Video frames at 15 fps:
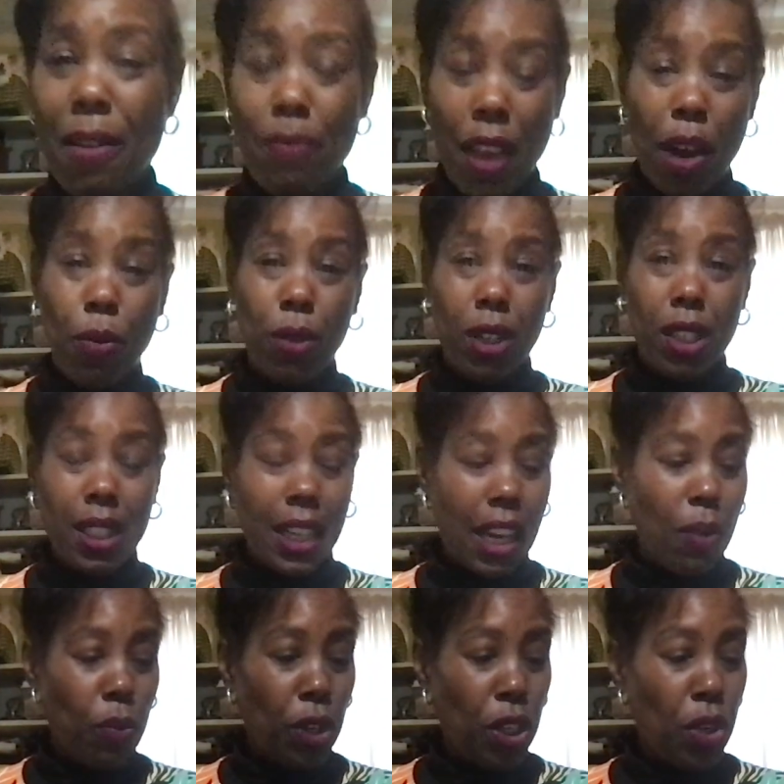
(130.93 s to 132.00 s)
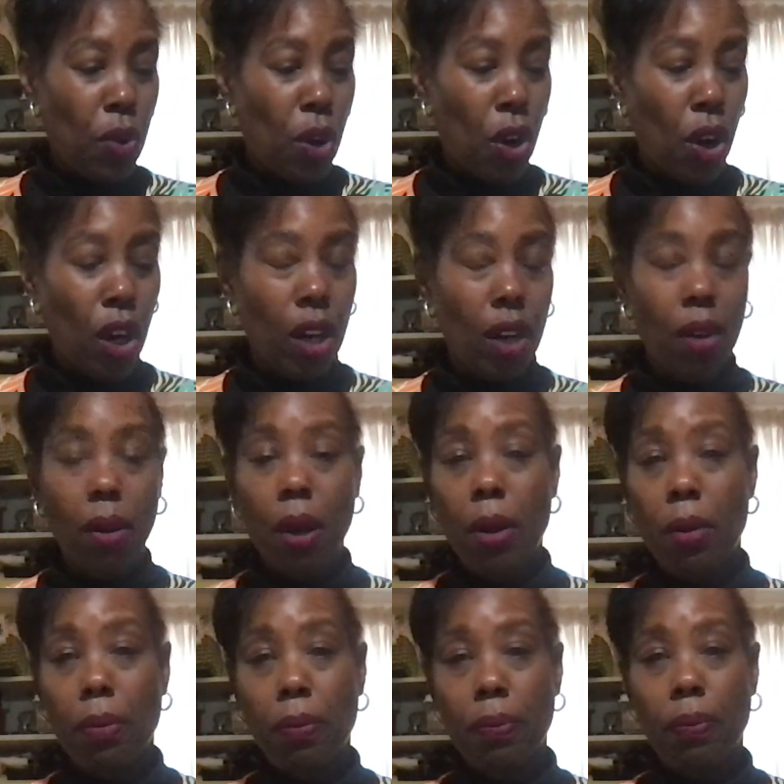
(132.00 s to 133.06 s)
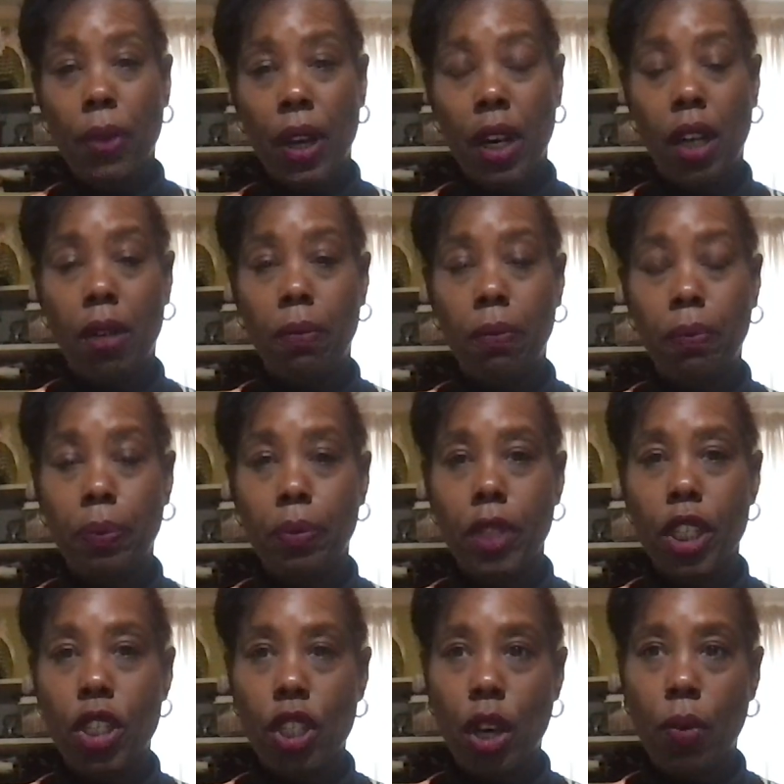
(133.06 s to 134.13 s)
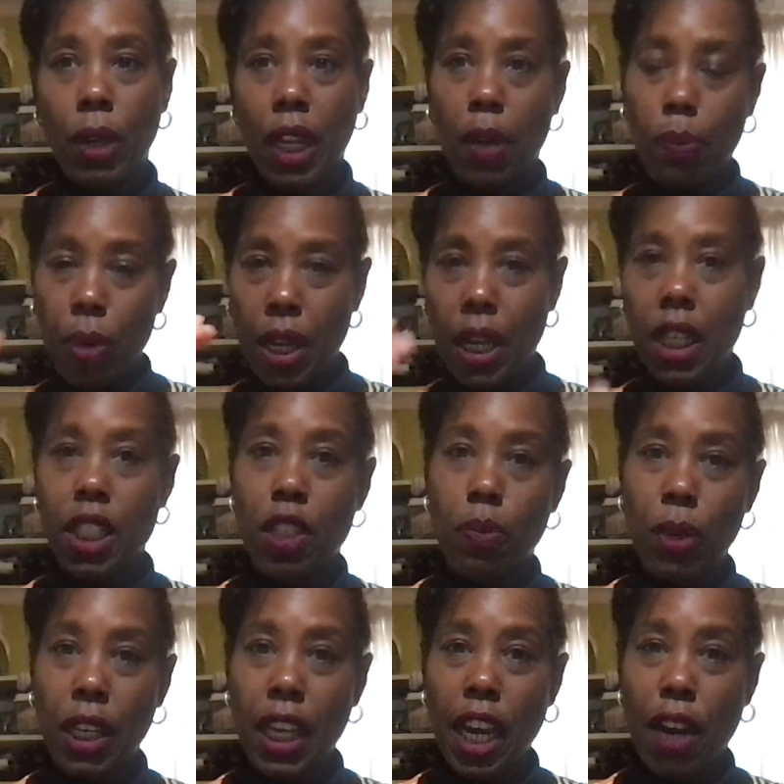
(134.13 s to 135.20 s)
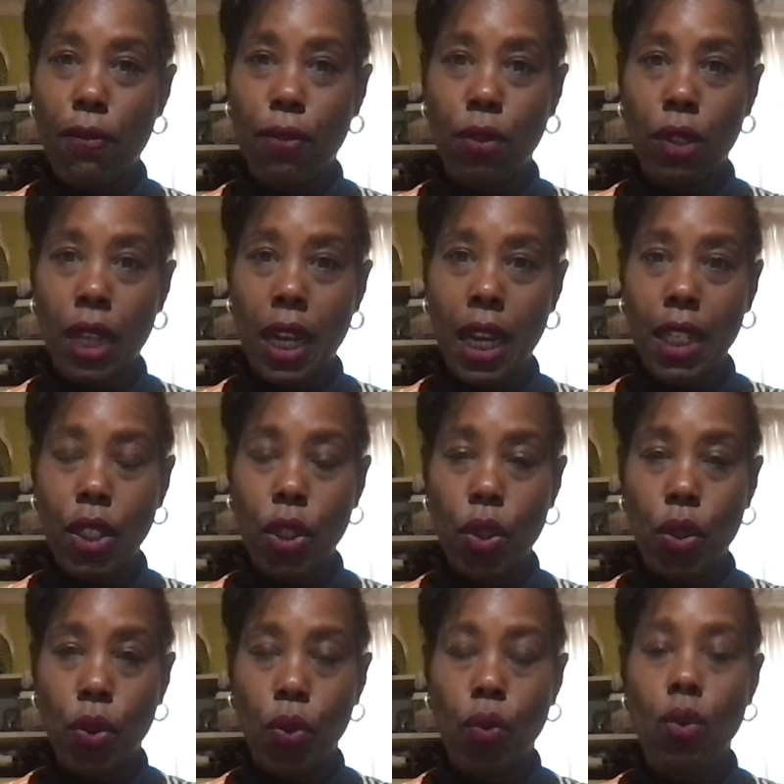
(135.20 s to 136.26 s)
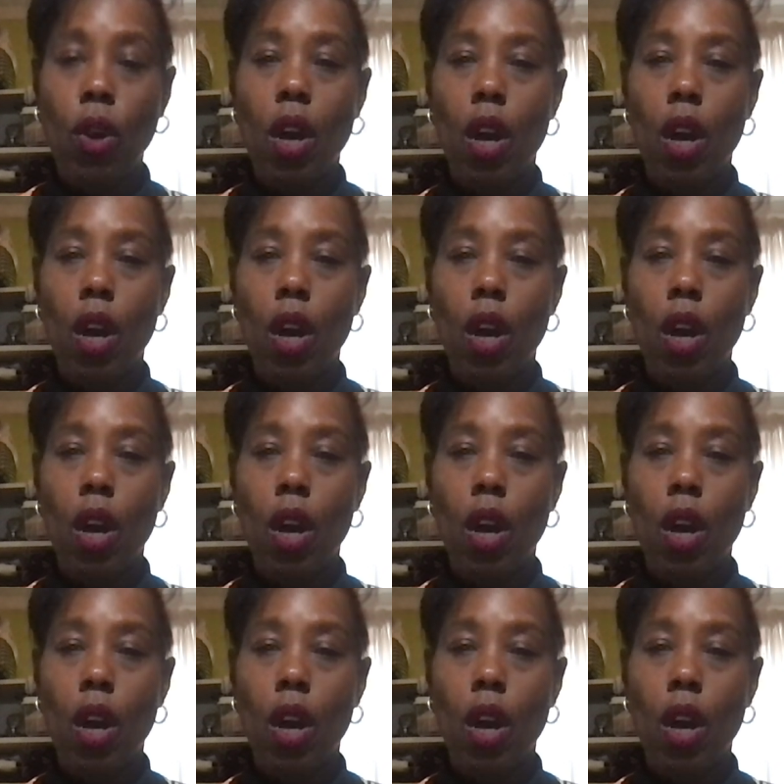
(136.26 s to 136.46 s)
I will say when you are um, sewing and pinning to be careful not to